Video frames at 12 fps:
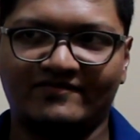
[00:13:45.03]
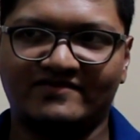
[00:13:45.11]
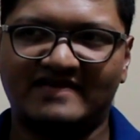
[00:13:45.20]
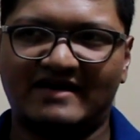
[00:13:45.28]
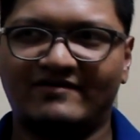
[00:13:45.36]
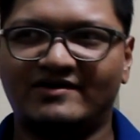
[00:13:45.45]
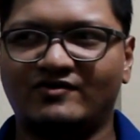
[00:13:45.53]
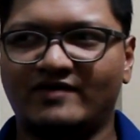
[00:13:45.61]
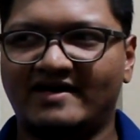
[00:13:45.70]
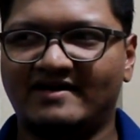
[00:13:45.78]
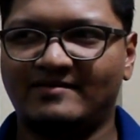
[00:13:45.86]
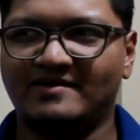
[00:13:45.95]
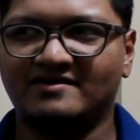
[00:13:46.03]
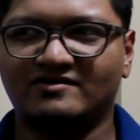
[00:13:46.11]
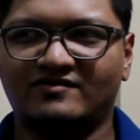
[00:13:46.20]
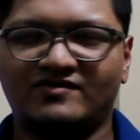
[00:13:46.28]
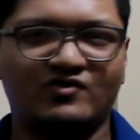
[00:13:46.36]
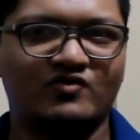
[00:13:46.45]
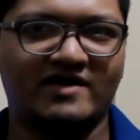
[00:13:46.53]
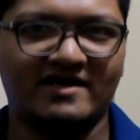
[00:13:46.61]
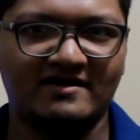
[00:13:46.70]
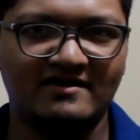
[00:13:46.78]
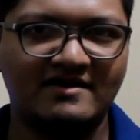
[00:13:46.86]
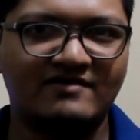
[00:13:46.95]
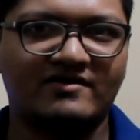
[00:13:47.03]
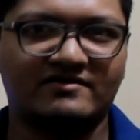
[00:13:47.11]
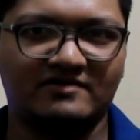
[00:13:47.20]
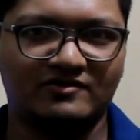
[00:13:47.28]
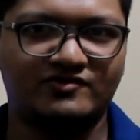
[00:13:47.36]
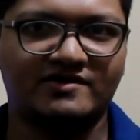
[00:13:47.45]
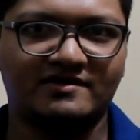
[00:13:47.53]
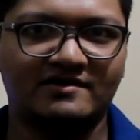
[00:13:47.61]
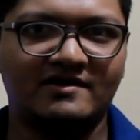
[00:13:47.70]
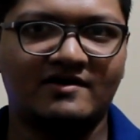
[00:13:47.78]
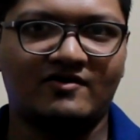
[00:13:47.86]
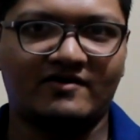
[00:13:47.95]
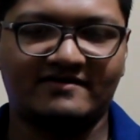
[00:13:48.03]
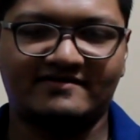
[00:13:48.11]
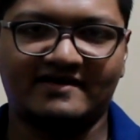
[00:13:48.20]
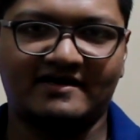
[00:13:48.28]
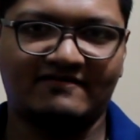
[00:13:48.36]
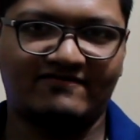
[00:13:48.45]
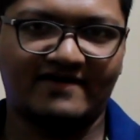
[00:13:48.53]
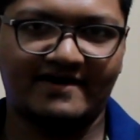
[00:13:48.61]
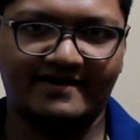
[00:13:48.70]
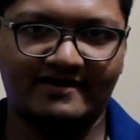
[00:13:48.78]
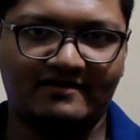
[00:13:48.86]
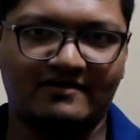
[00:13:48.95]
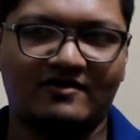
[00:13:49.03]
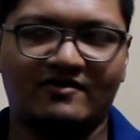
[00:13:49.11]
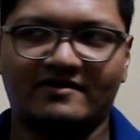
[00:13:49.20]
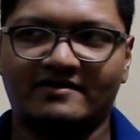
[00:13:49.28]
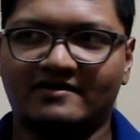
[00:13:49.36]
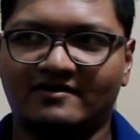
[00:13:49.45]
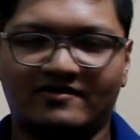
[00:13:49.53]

7 to 8 images of 2K resolution on a single file on